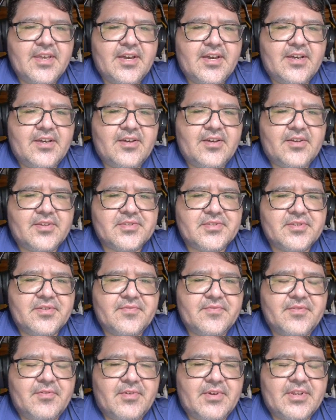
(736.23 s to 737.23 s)
Uh, also,
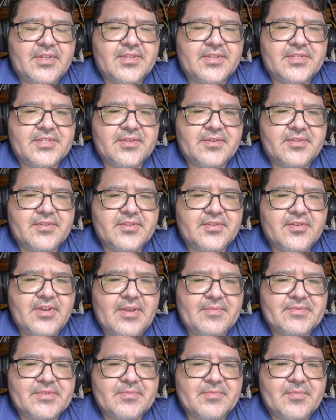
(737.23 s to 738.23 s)
if you want to, to
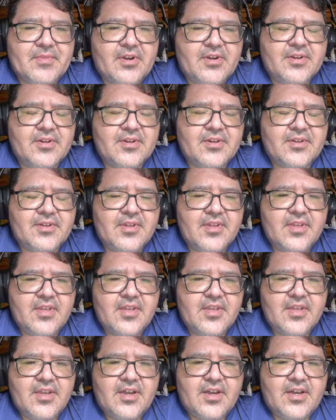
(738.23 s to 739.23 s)
grab some art,
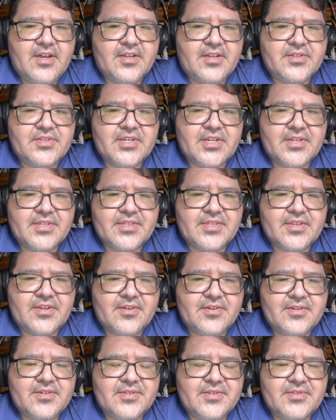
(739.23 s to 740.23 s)
uh, check out the
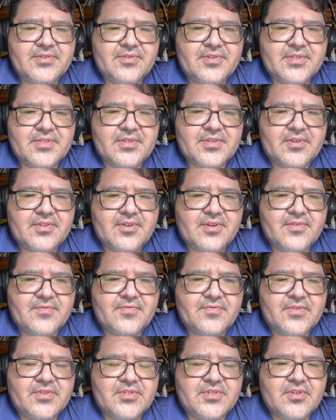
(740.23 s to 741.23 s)
artist who does all the art
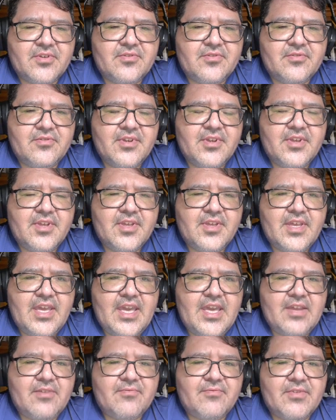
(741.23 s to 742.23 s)
for the show
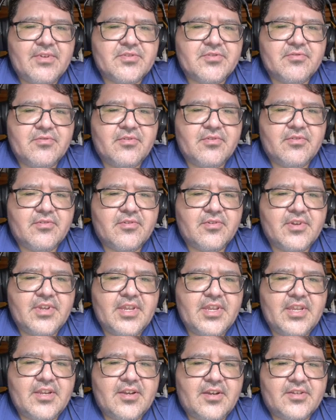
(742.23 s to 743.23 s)
at Retro Horror
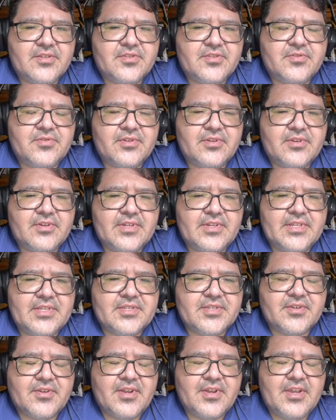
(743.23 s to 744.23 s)
Ink. on Twitter and
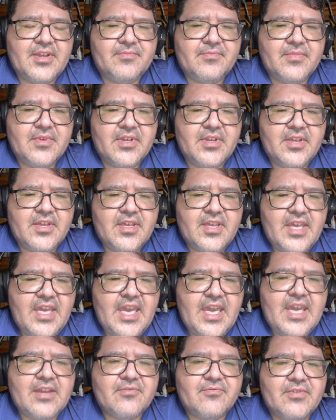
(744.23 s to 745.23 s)
Instagram
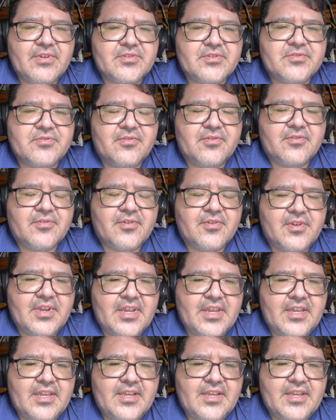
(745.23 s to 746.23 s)
at Retro Horror
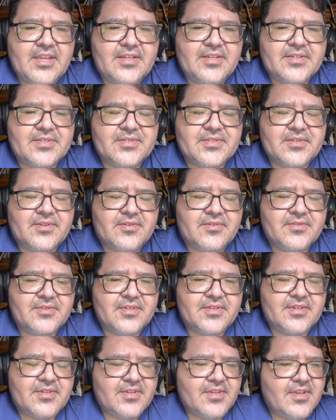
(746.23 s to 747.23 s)
Ink. He does all
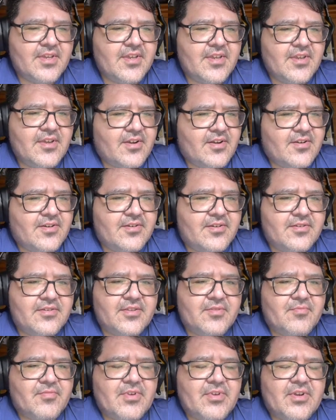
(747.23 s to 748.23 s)
the
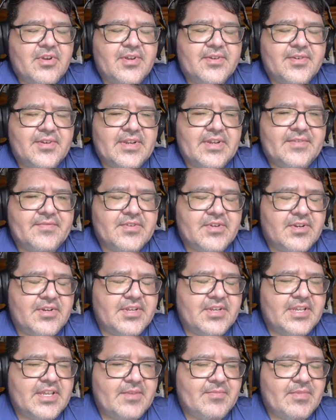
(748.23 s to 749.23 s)
art, the Bret Hart graphic
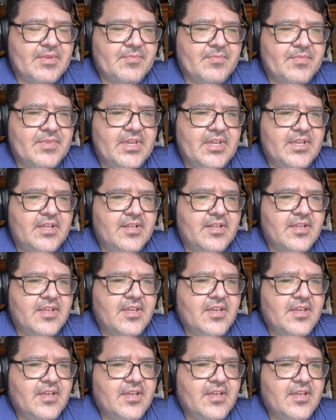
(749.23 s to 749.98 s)
art. He can't be beat.